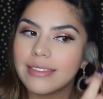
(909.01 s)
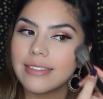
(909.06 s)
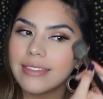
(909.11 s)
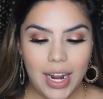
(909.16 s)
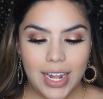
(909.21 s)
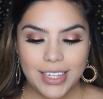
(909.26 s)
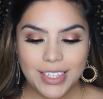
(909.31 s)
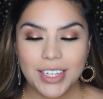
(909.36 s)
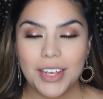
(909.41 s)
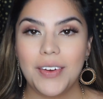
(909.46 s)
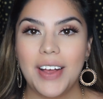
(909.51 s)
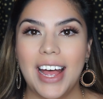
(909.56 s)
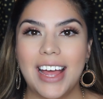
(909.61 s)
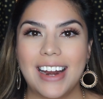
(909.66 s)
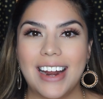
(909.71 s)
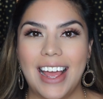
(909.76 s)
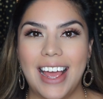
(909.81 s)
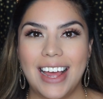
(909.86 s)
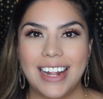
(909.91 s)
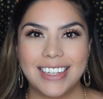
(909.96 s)
Let's go
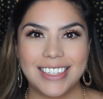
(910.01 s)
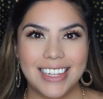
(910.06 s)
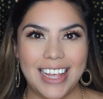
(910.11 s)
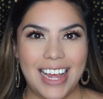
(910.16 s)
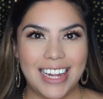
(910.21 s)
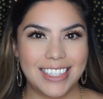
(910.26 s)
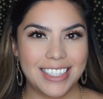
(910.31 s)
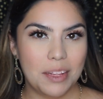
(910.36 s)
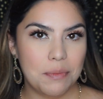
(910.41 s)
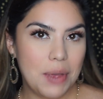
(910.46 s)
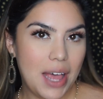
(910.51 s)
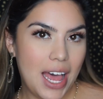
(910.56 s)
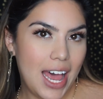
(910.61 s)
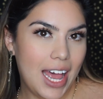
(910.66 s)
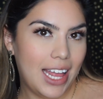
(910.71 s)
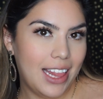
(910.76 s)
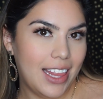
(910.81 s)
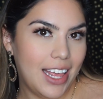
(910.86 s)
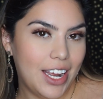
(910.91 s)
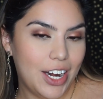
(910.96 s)
ahead and add some
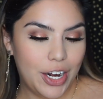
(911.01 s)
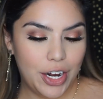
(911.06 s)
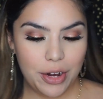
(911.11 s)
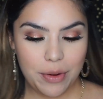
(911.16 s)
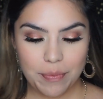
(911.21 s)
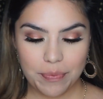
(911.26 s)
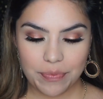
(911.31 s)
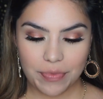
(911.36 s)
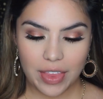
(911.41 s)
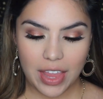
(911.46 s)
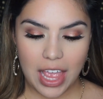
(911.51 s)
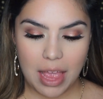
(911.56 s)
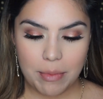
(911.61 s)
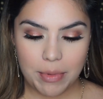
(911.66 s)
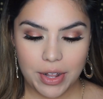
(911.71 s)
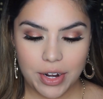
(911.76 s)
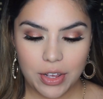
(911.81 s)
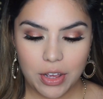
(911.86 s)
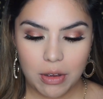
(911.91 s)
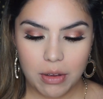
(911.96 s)
highlighter.
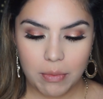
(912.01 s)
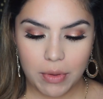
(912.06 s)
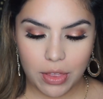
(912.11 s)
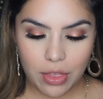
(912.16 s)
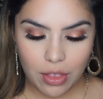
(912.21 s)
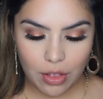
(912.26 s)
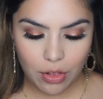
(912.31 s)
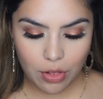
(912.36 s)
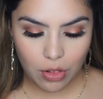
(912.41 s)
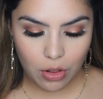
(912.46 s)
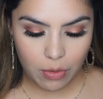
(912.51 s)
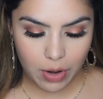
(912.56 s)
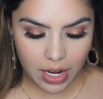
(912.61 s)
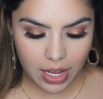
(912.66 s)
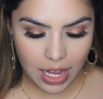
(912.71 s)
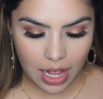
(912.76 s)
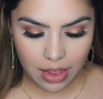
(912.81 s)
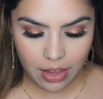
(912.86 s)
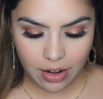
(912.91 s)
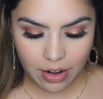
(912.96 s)
I'm gonna go with Laura
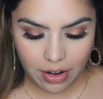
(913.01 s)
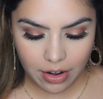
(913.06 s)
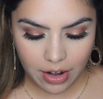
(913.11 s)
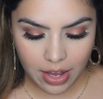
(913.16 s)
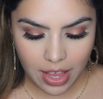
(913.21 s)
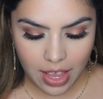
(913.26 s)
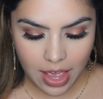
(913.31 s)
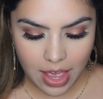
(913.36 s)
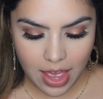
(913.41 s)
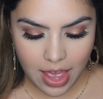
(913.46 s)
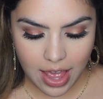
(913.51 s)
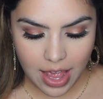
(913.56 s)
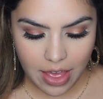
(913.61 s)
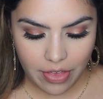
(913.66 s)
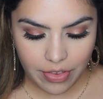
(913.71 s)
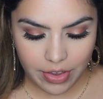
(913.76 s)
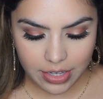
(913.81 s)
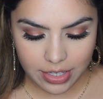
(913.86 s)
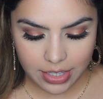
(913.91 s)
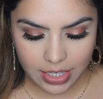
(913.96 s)
Geller
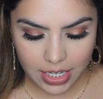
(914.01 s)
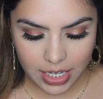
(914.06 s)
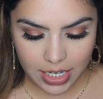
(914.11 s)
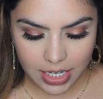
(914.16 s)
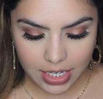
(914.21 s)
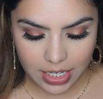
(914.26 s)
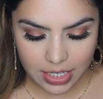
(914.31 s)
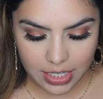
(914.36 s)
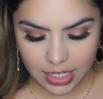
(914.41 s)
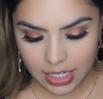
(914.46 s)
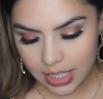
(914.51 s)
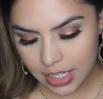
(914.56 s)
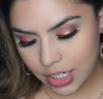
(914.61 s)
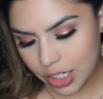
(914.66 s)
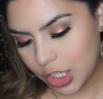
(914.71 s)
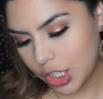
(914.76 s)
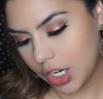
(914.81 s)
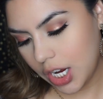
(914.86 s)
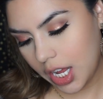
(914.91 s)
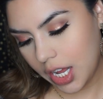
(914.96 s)
and this is in the
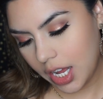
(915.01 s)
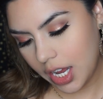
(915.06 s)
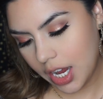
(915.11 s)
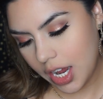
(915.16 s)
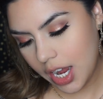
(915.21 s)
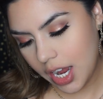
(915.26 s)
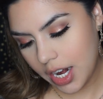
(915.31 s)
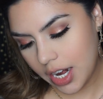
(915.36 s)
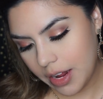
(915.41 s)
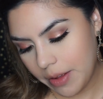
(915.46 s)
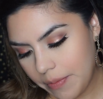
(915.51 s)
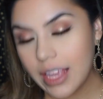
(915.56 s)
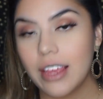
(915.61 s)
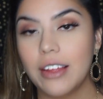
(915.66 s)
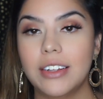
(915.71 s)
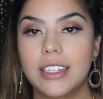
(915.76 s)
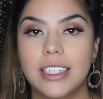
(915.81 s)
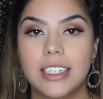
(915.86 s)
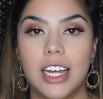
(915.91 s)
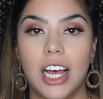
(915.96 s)
shade
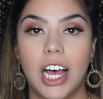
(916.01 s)
Gilded